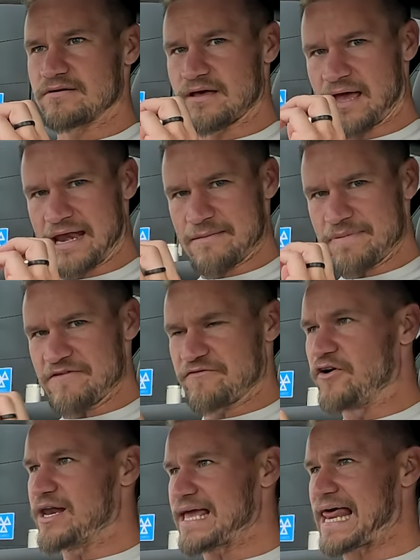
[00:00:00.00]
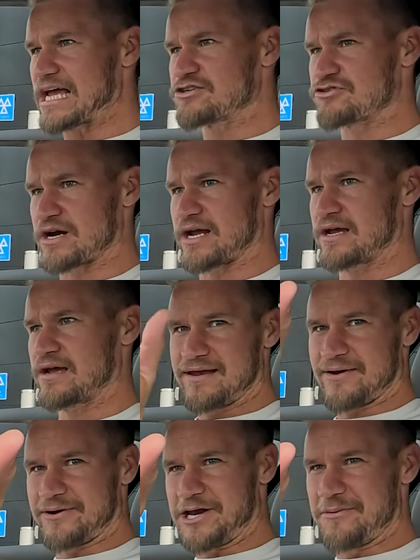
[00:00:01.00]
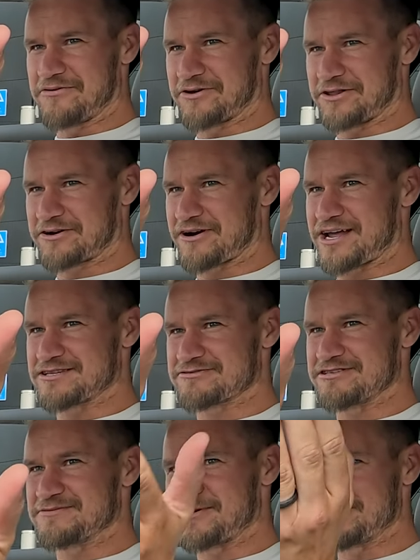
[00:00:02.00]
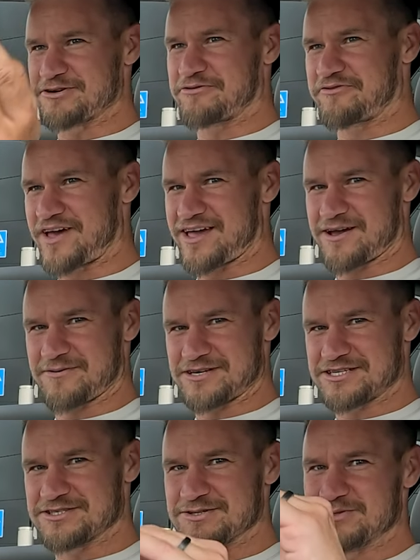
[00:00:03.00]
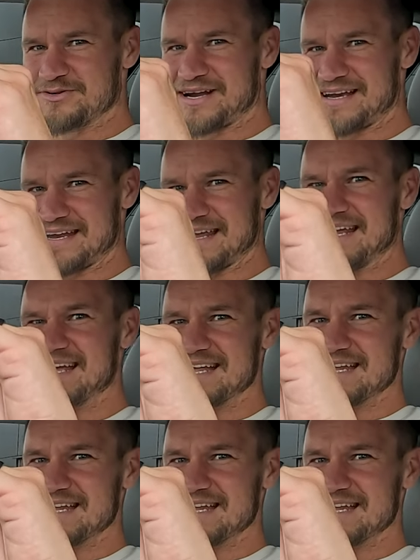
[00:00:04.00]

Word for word: and it be fully electric. Now I know we've got the Gran Turismo Trofeo, which is already